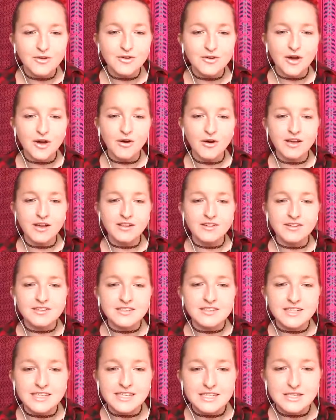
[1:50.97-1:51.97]
Oh no, it
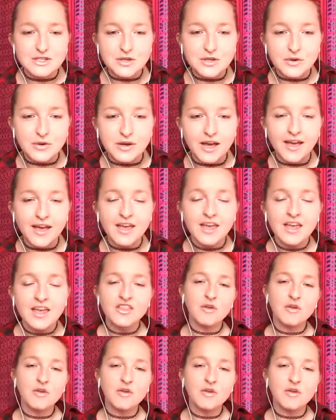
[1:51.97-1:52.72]
looks like it's okay.